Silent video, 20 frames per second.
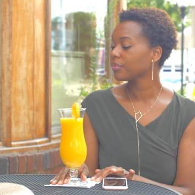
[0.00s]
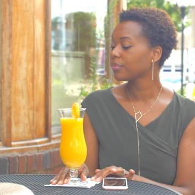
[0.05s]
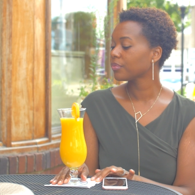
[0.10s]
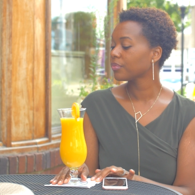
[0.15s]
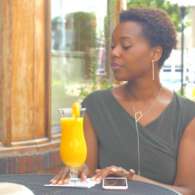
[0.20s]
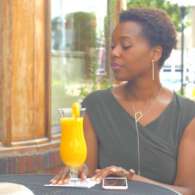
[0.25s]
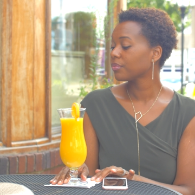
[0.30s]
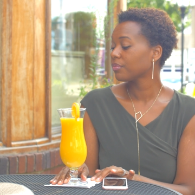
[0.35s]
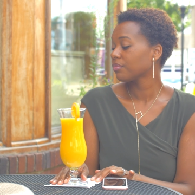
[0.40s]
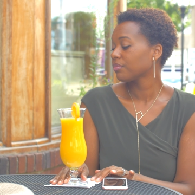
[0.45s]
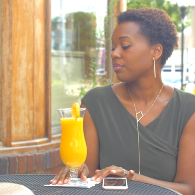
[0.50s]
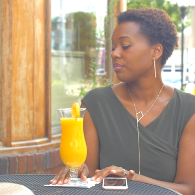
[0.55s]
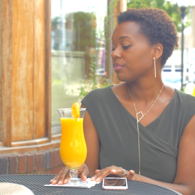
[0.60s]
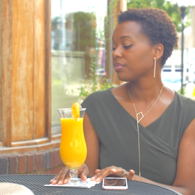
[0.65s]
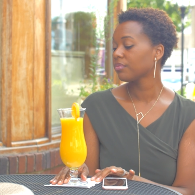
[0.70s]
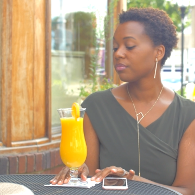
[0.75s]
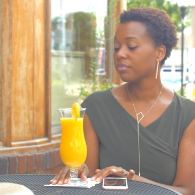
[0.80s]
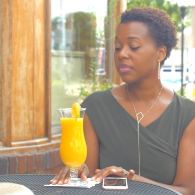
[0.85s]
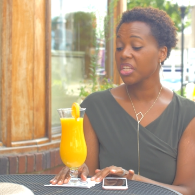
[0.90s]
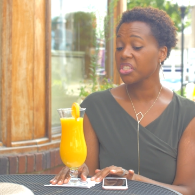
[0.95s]

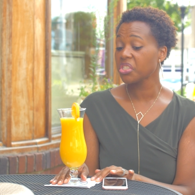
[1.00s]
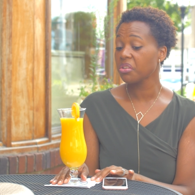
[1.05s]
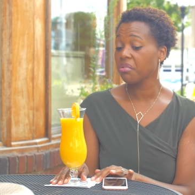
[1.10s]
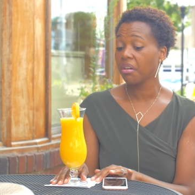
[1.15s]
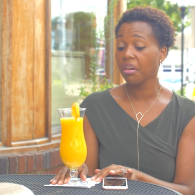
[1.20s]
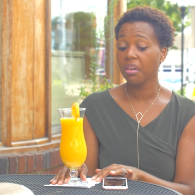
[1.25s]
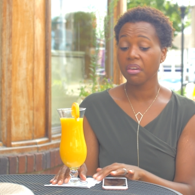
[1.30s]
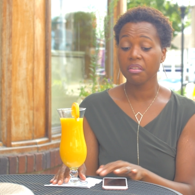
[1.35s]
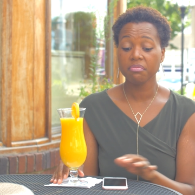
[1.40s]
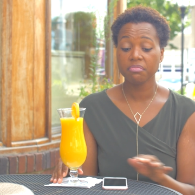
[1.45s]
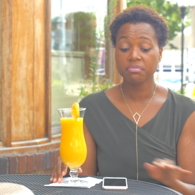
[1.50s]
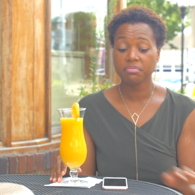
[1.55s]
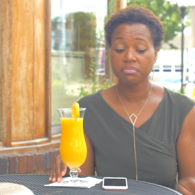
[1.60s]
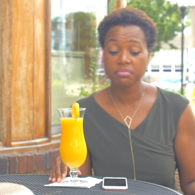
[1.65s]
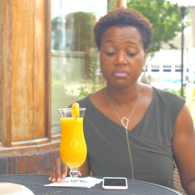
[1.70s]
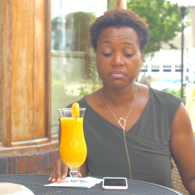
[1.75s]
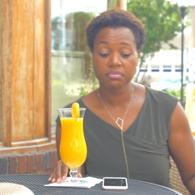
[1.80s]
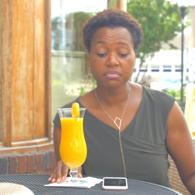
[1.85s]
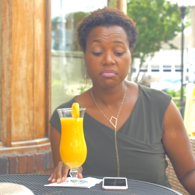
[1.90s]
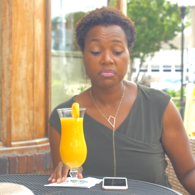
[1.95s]
Mm. It's okay.
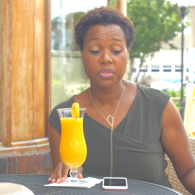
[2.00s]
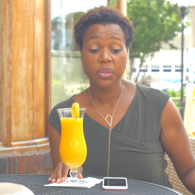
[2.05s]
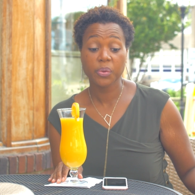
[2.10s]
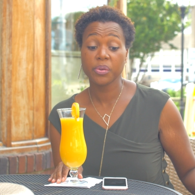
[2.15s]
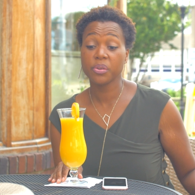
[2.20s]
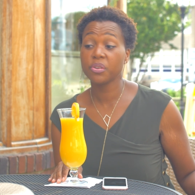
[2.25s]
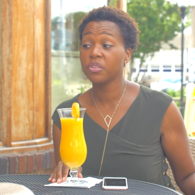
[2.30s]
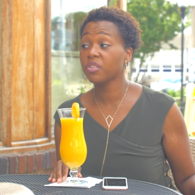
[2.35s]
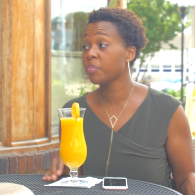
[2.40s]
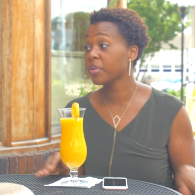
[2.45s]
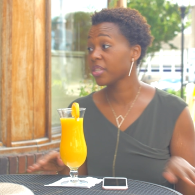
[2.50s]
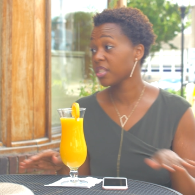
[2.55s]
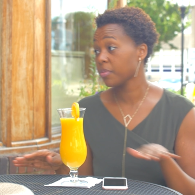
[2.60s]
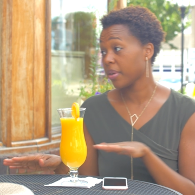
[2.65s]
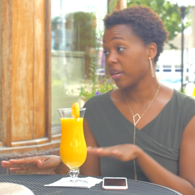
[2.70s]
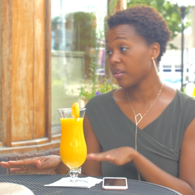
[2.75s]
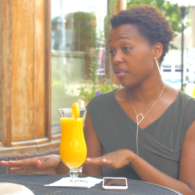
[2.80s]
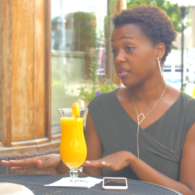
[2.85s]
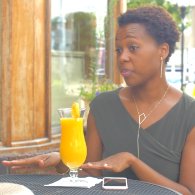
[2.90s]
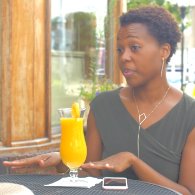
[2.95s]
I should have picked a better